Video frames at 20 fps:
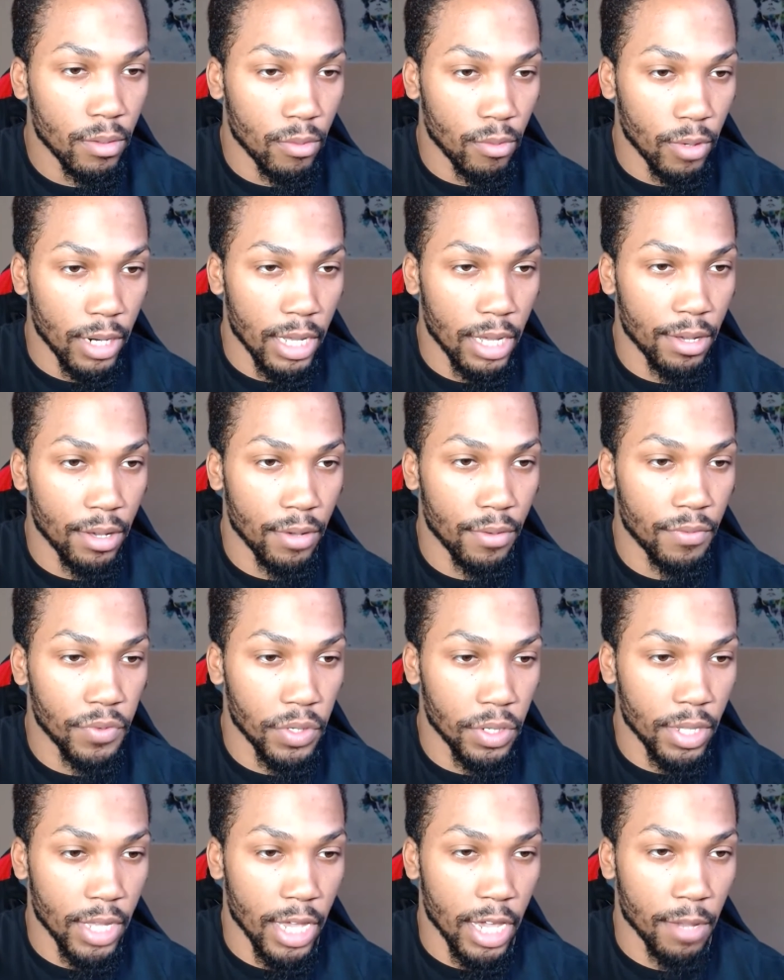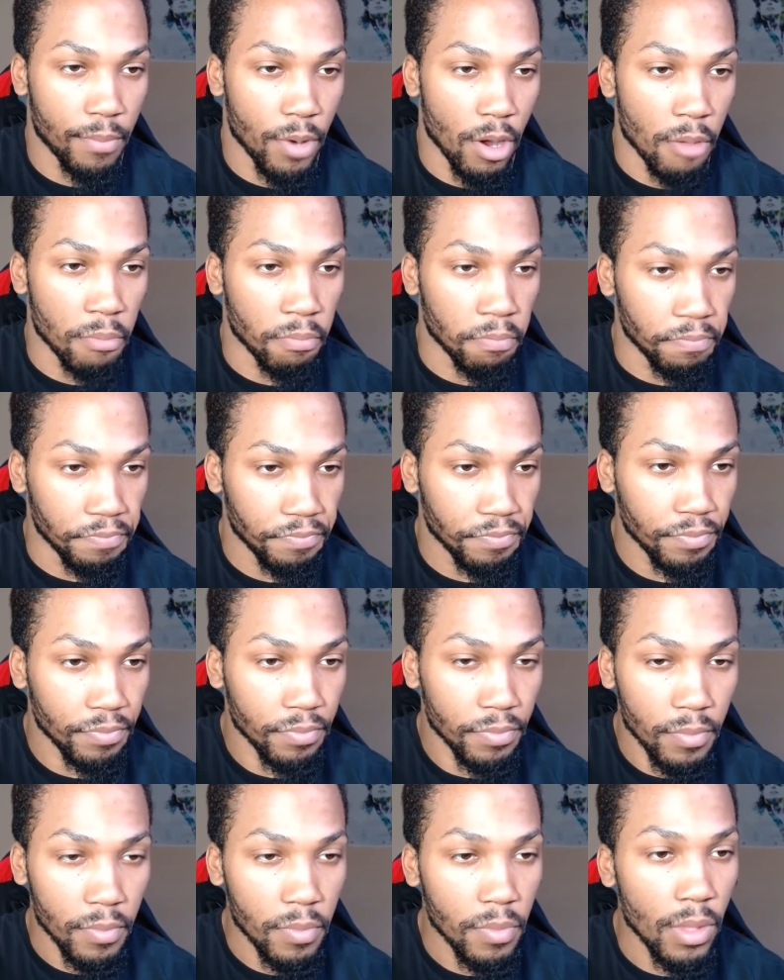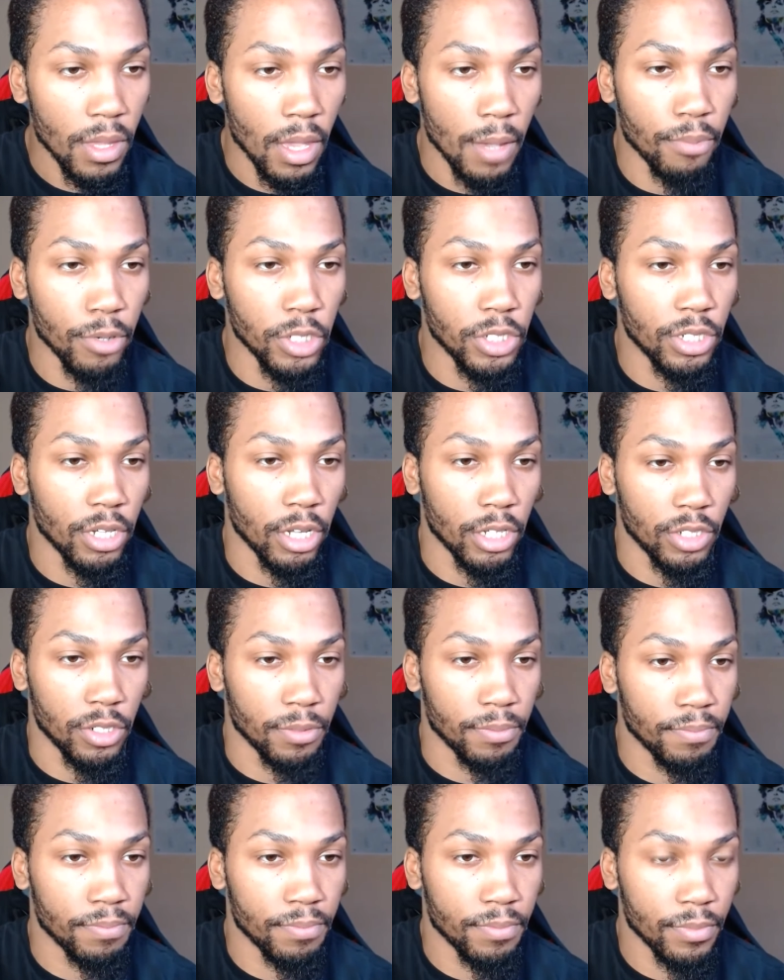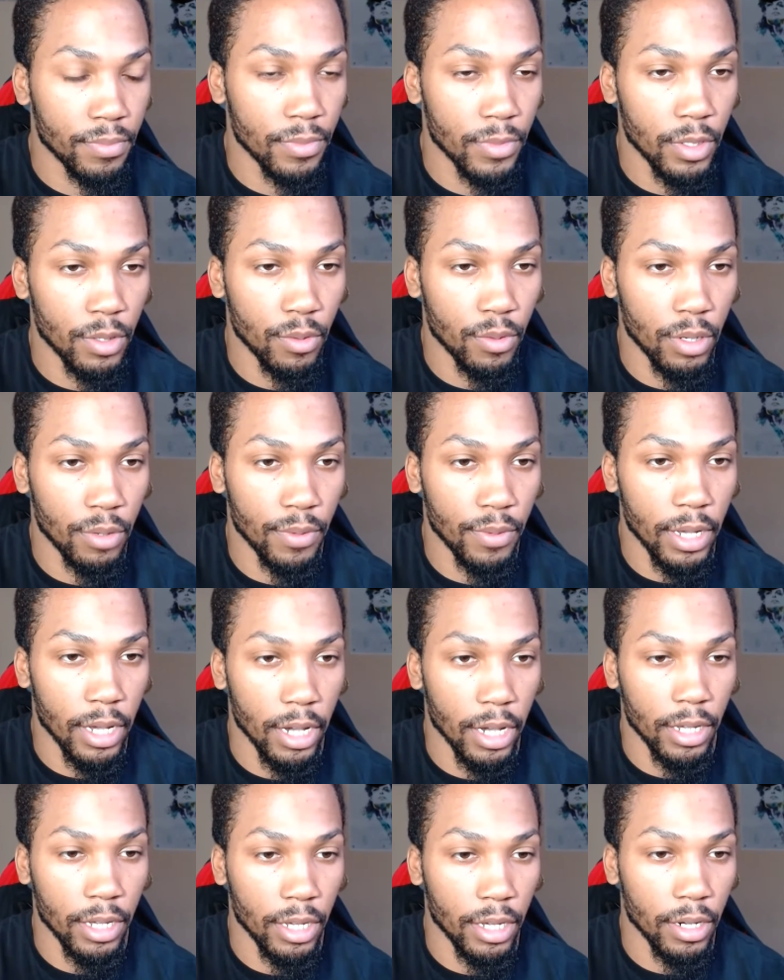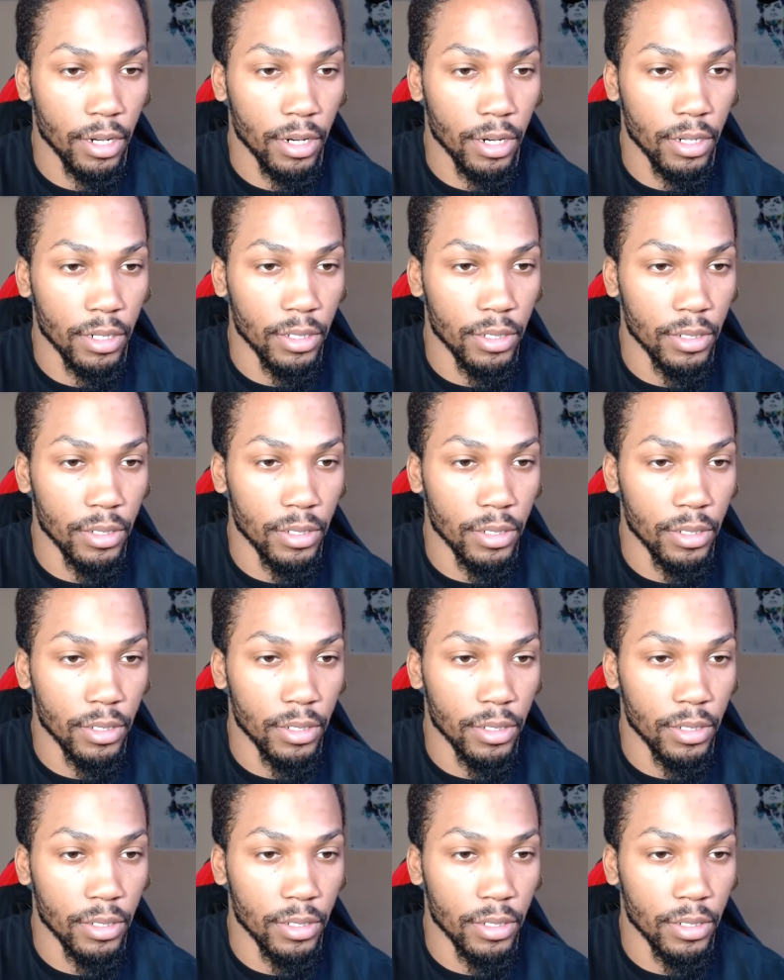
bro. Appreciate you. What do we got here?